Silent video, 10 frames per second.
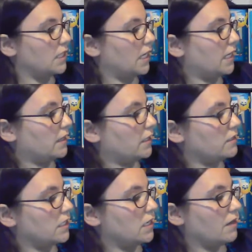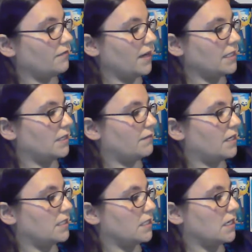Like there's enough
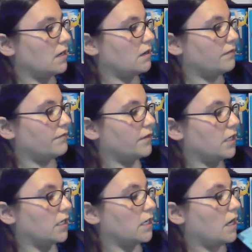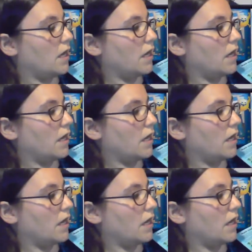activities in here for